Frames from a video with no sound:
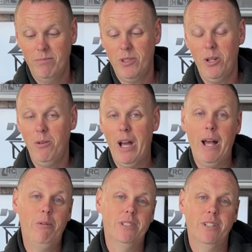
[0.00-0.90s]
So I
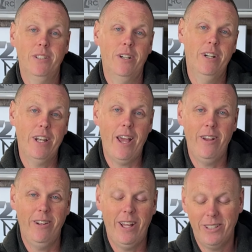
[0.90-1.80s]
wasn't going to turn it
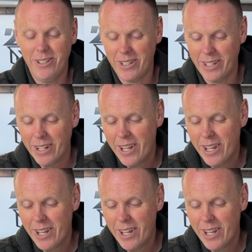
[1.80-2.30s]
down. I took it.